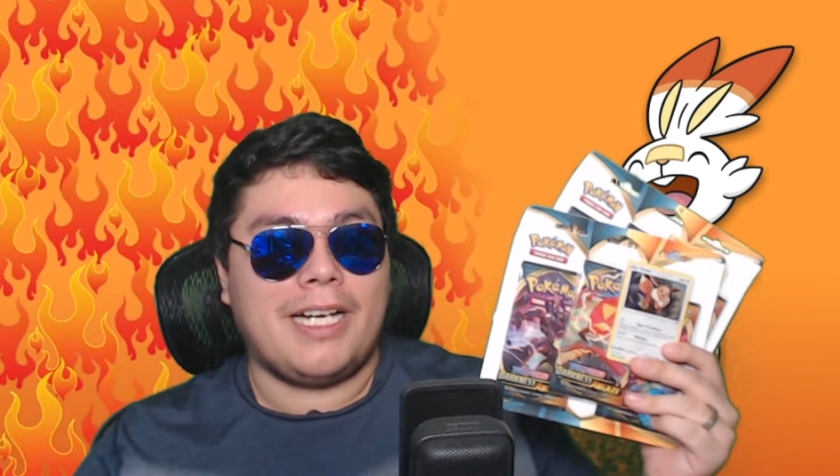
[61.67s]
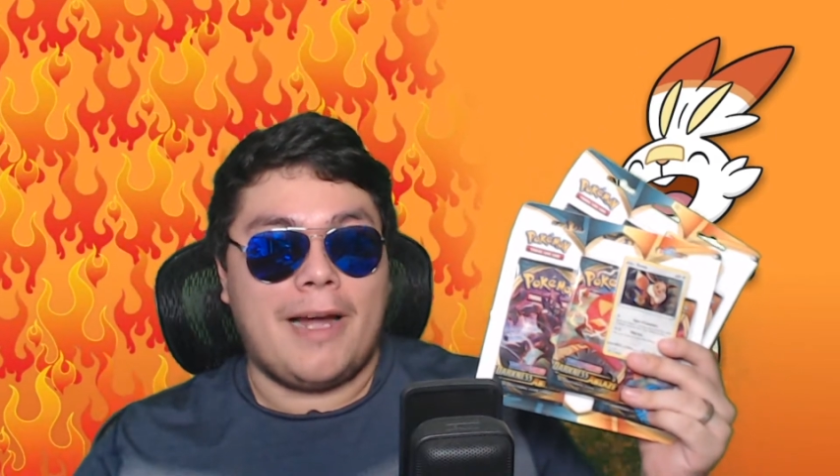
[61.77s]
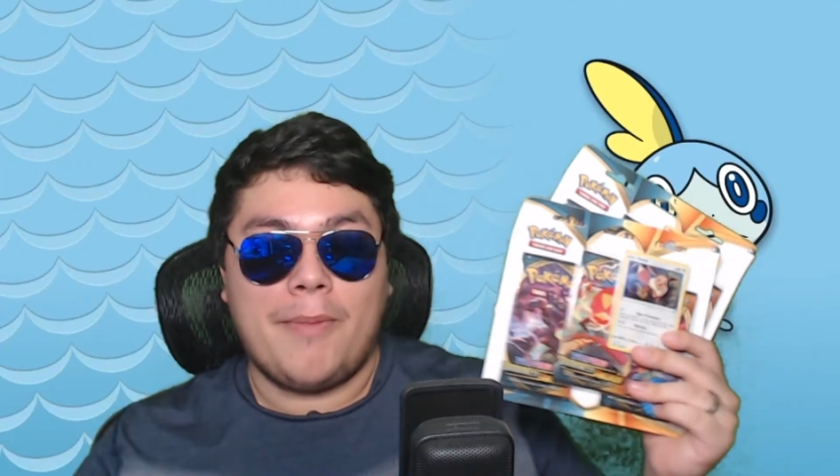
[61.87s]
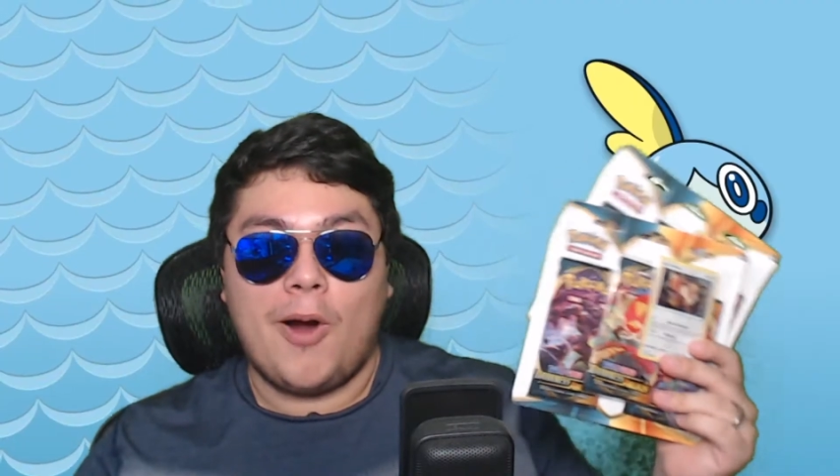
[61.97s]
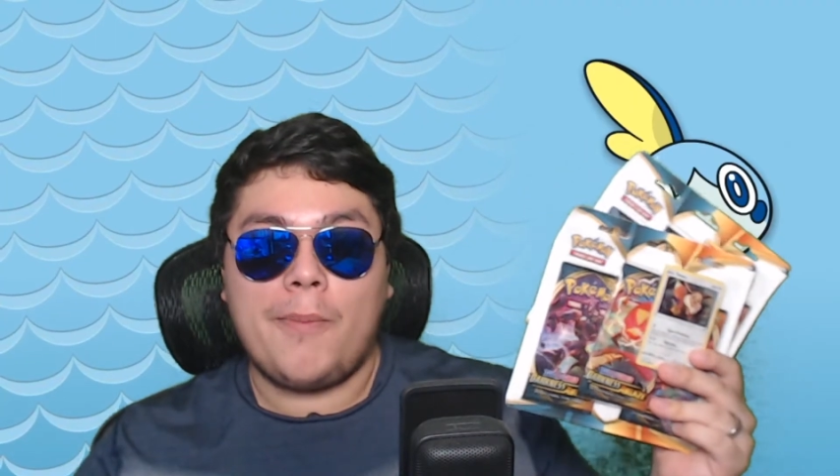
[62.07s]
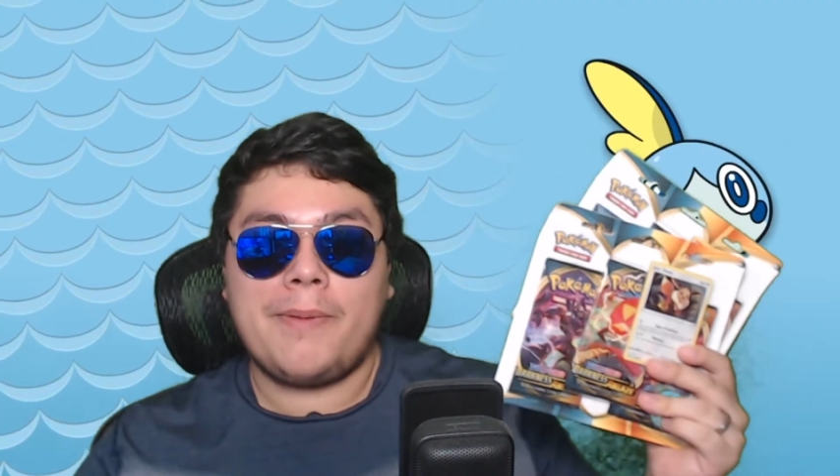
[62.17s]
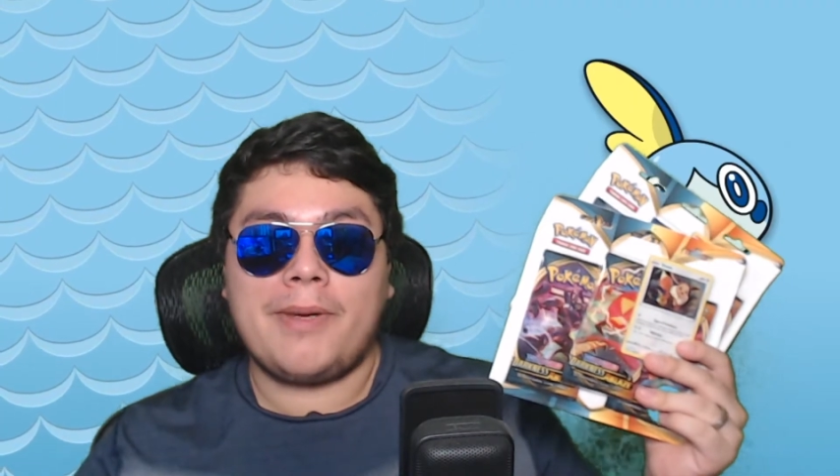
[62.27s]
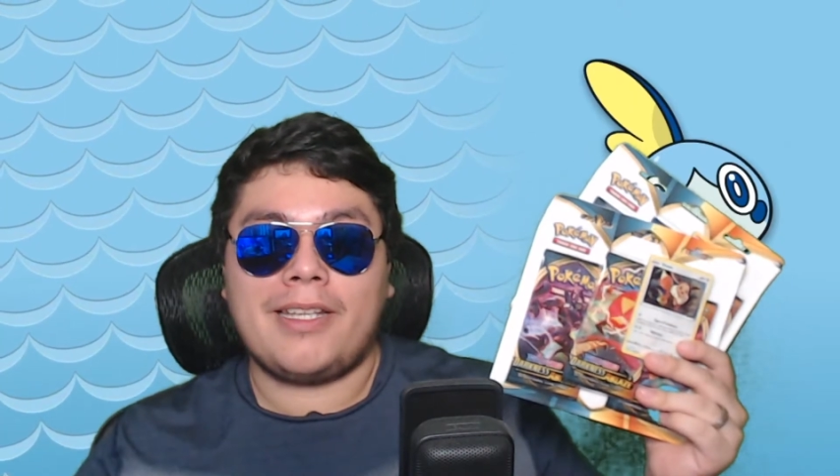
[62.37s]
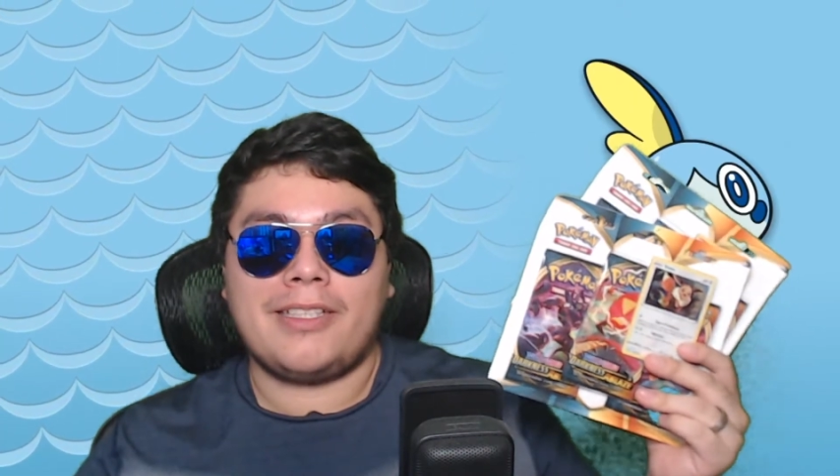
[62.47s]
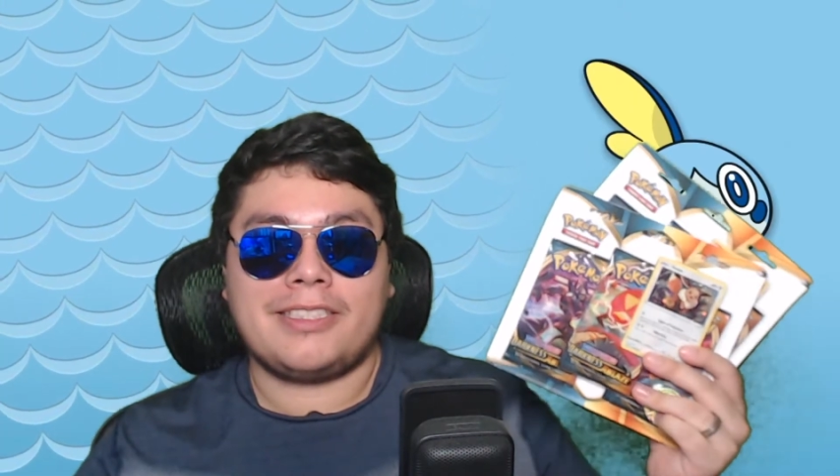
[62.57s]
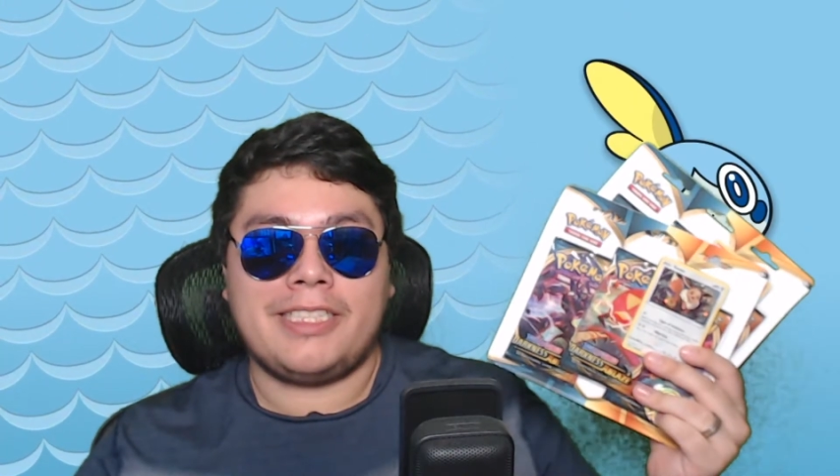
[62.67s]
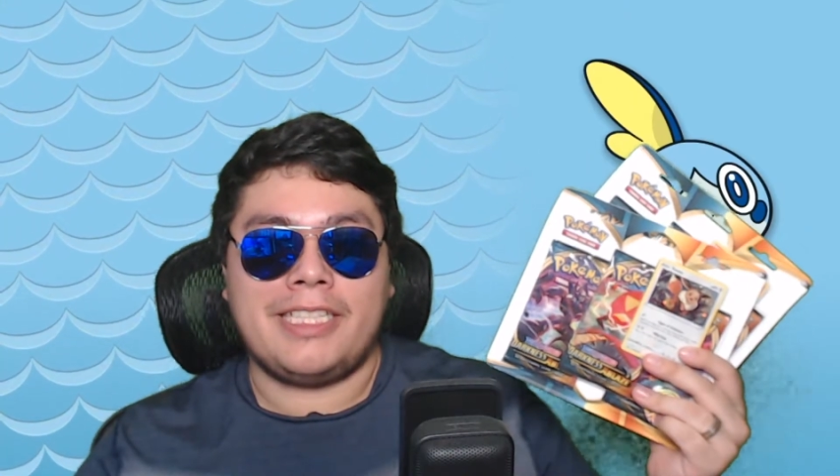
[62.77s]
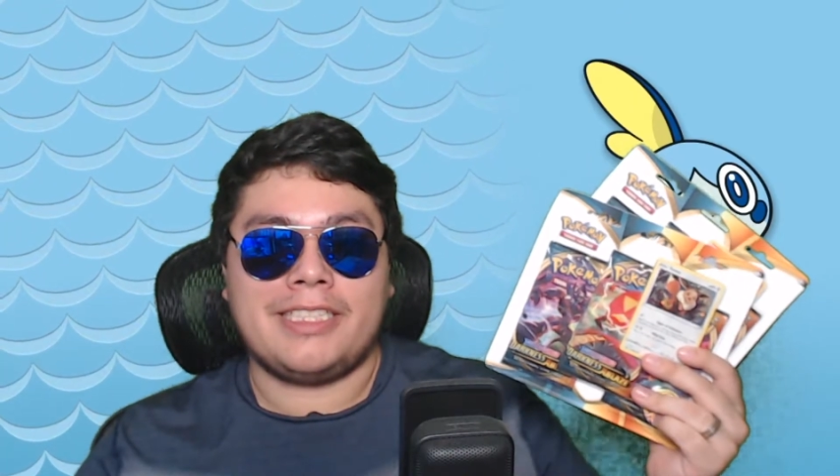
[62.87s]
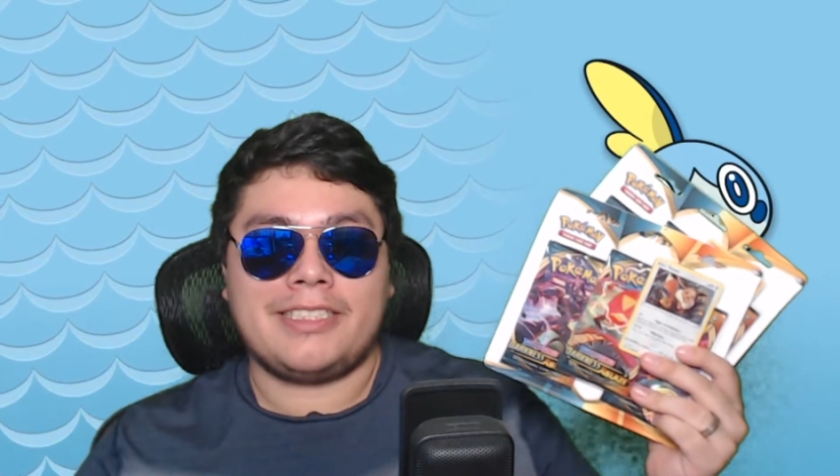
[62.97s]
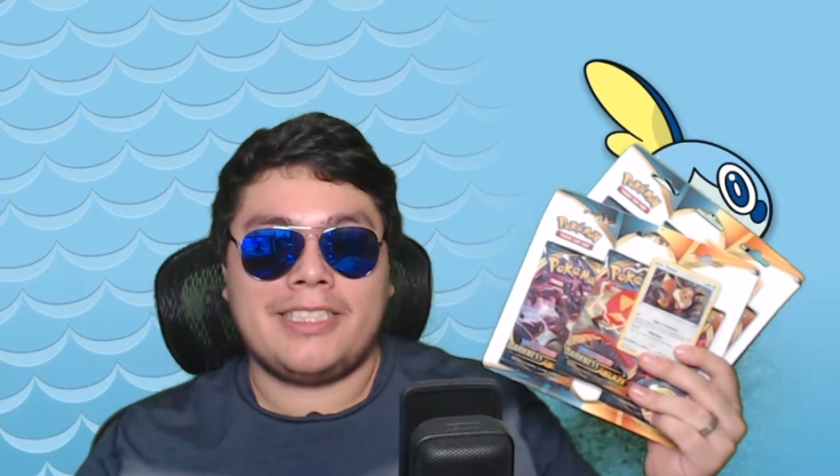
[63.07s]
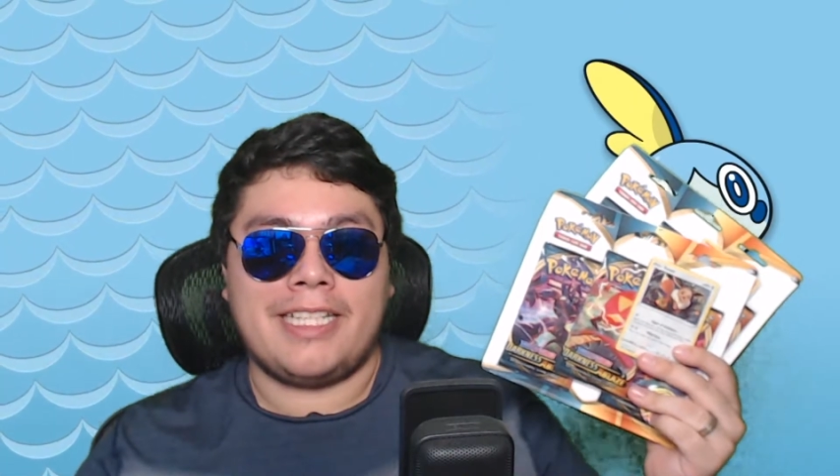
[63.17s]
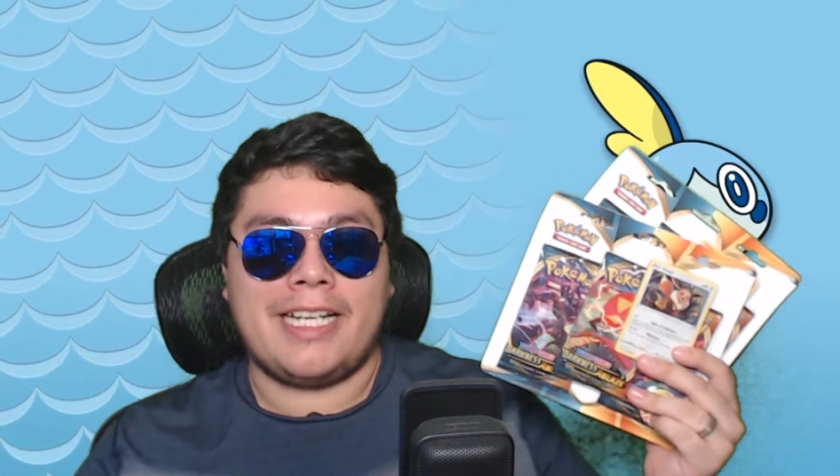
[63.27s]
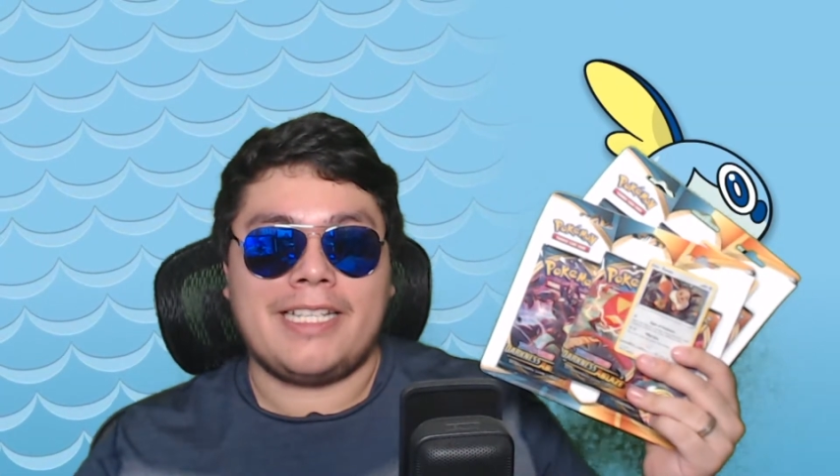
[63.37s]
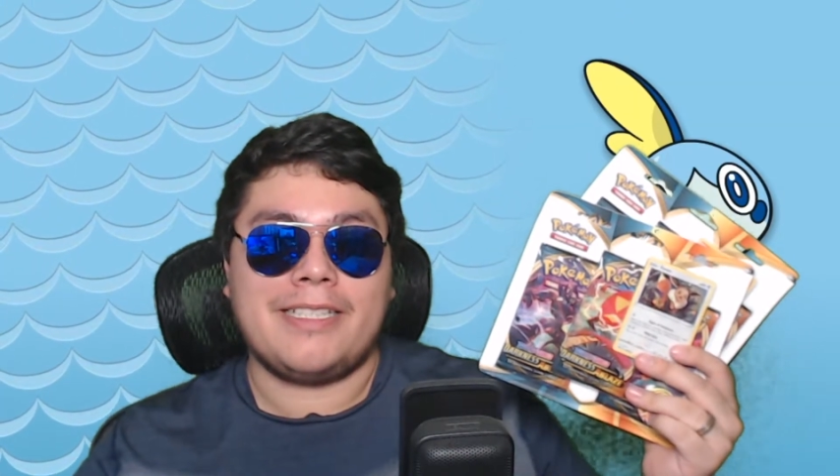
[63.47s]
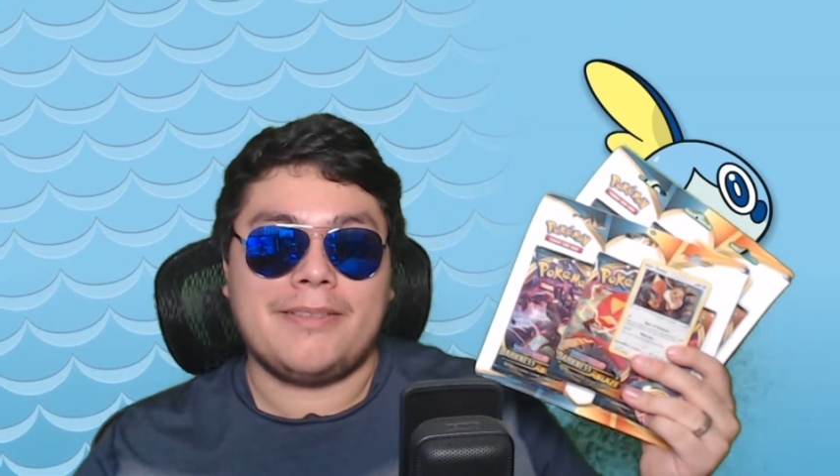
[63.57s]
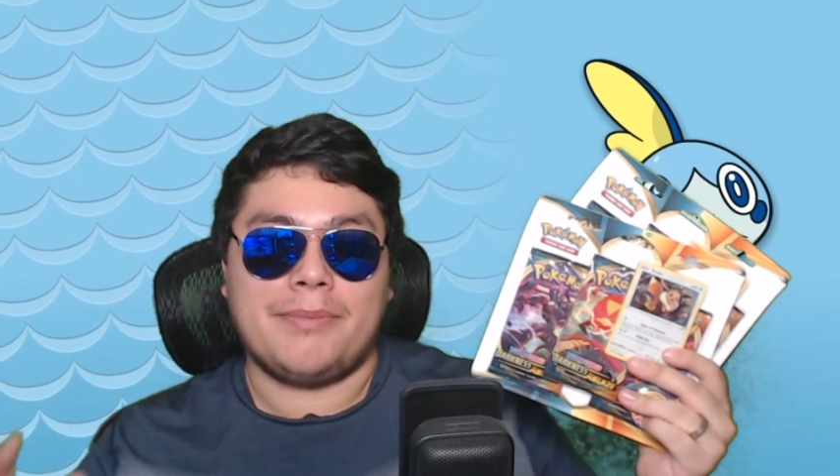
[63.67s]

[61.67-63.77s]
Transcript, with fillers: I'm hoping my luck changes today,